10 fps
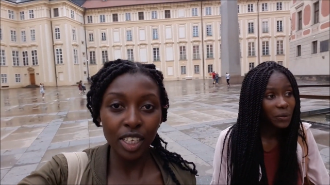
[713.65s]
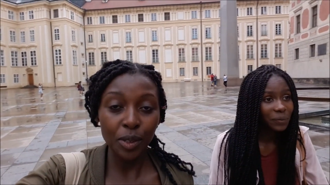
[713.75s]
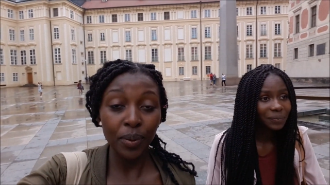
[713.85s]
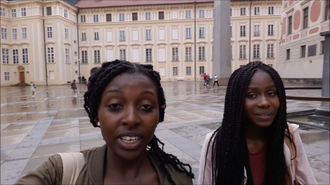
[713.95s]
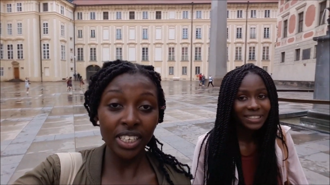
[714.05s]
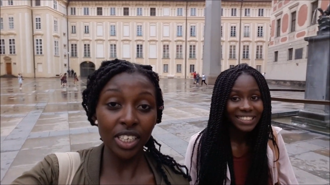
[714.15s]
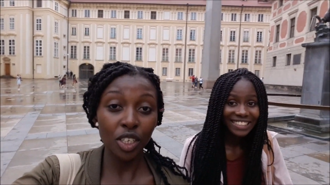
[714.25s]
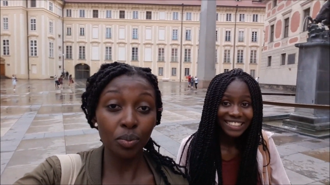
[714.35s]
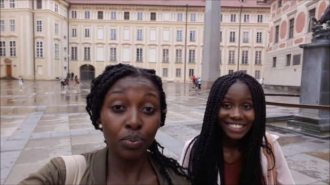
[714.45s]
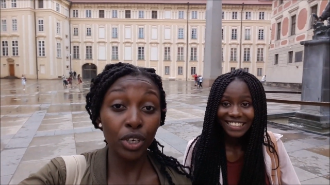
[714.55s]
Speaker 1: This place
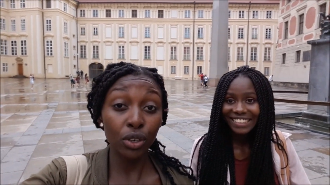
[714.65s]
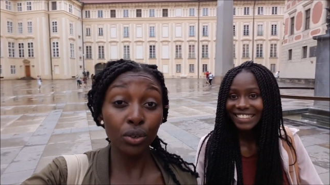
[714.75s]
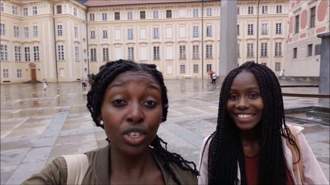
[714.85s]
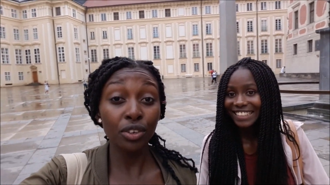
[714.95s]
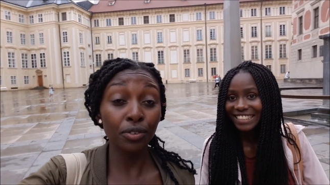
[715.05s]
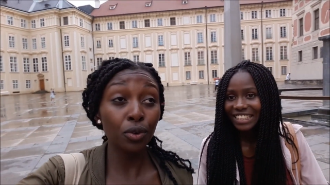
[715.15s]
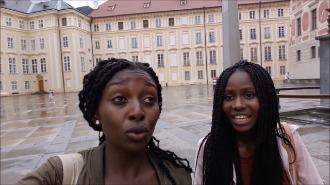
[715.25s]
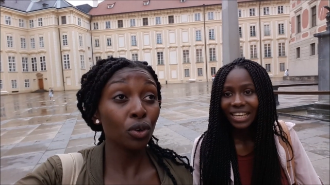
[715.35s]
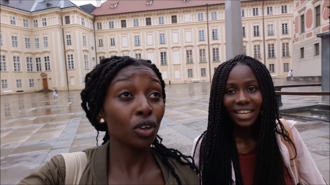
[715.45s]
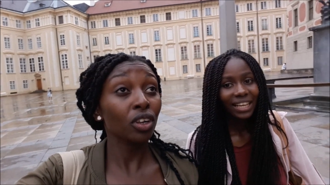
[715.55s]
is
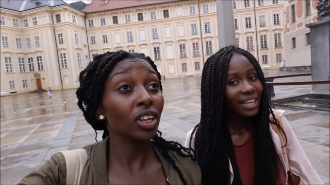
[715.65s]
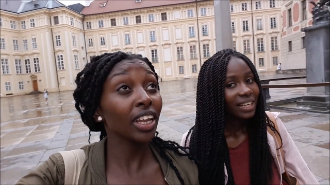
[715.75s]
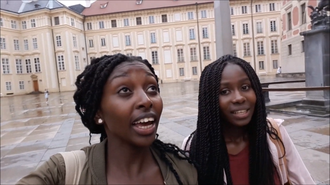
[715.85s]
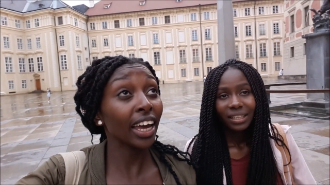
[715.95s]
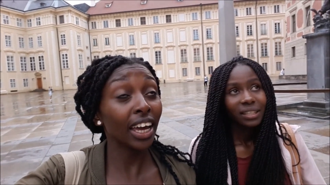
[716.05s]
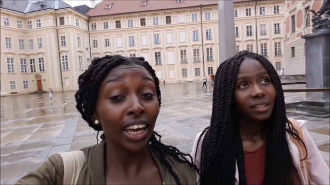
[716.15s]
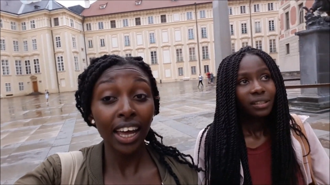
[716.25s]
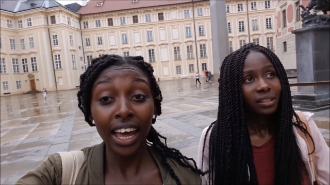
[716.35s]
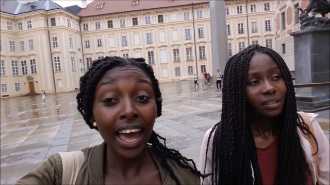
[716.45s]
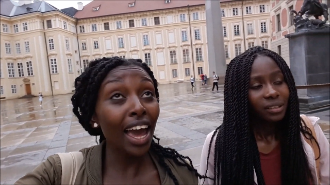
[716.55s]
beautiful. Like.
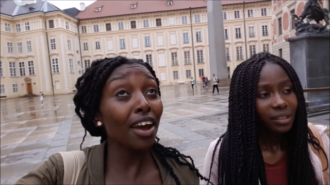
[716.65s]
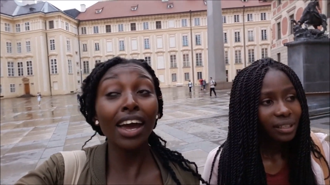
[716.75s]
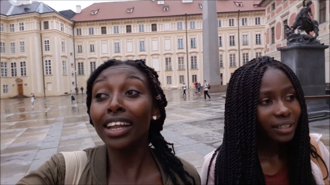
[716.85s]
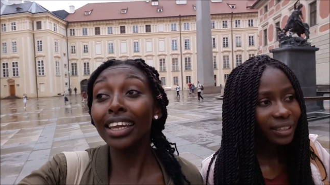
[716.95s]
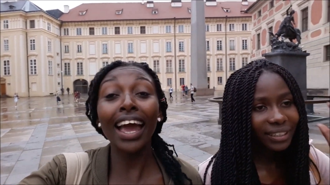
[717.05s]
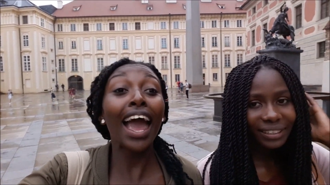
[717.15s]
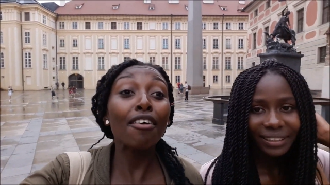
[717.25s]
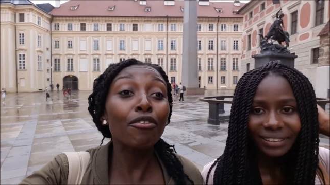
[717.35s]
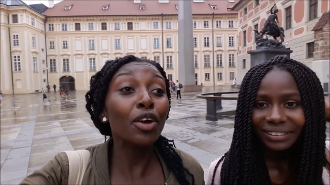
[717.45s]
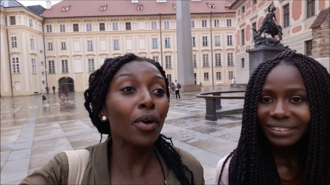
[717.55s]

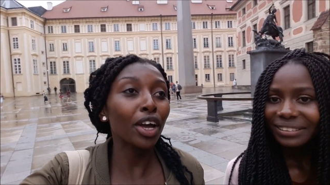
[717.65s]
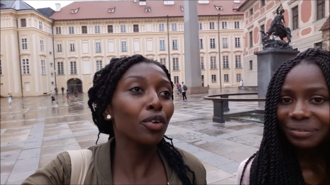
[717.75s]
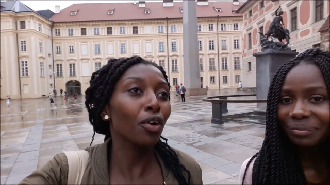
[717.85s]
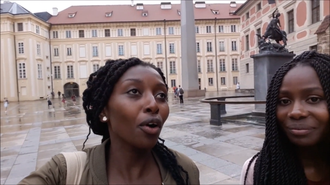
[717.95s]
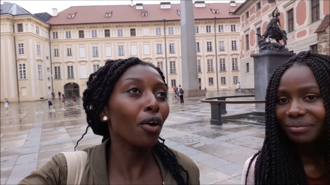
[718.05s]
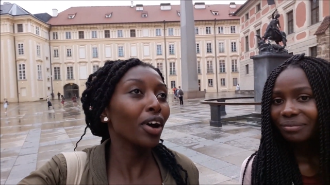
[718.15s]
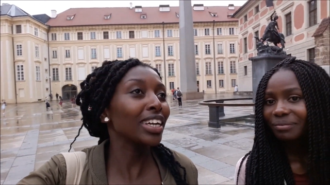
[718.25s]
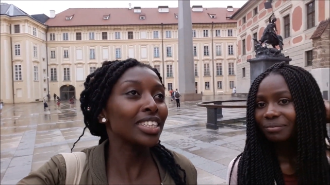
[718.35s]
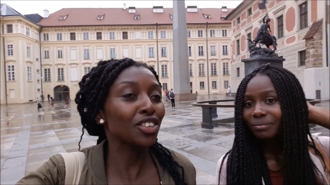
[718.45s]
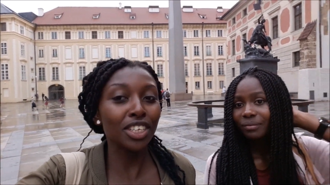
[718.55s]
Everywhere you go,
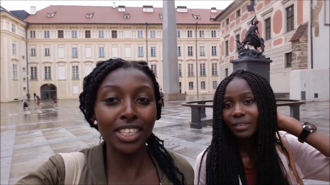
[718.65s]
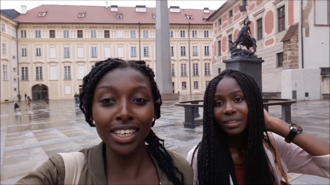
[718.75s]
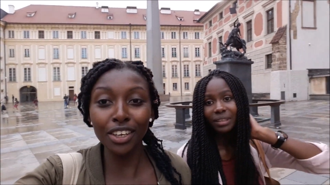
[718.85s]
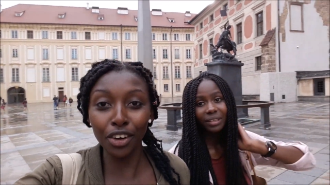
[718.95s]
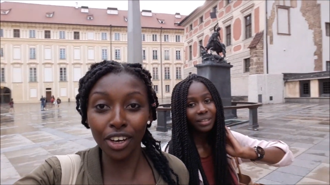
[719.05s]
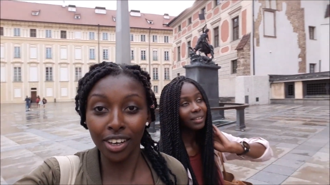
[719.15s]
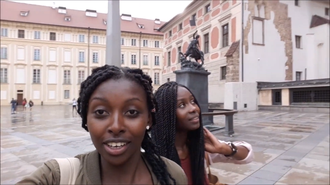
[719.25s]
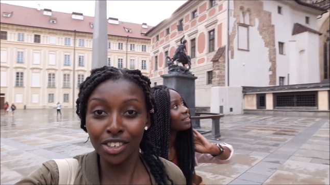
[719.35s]
it's just look,